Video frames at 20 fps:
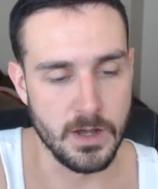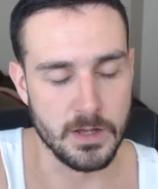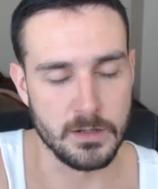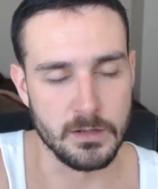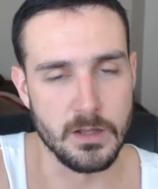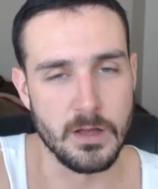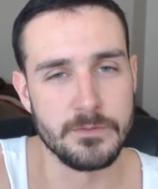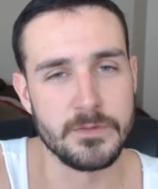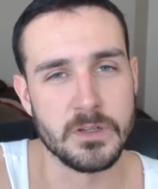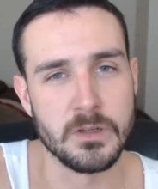
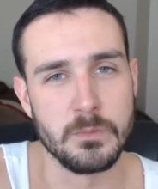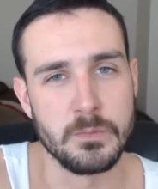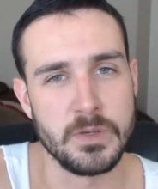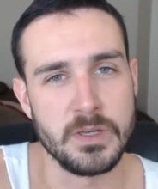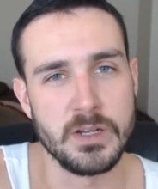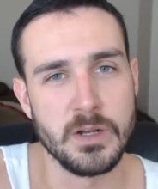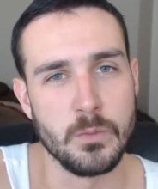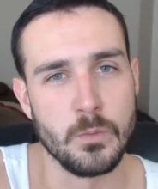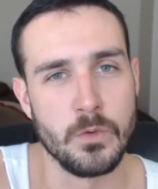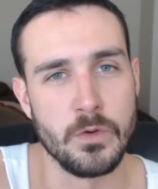I'd love to
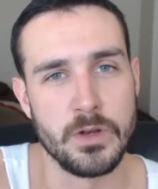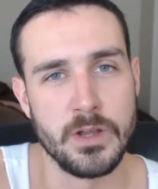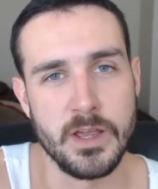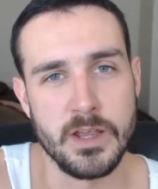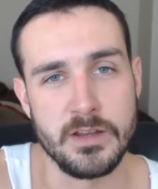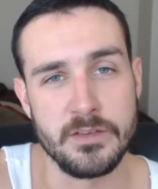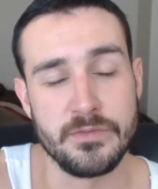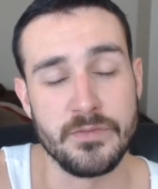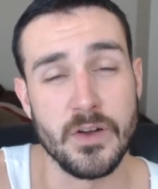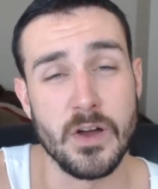compete at
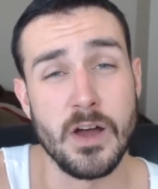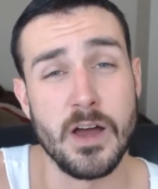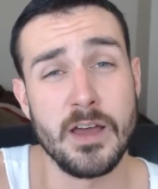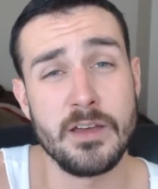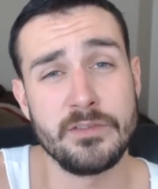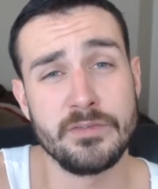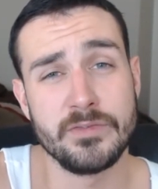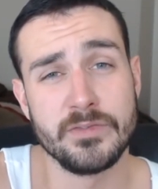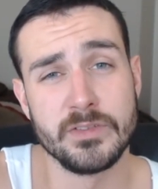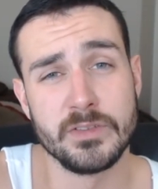
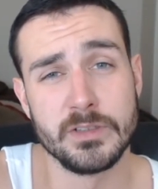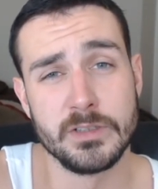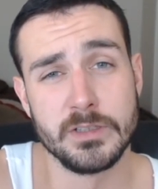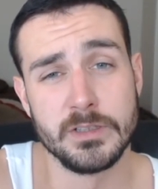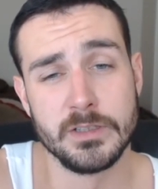185.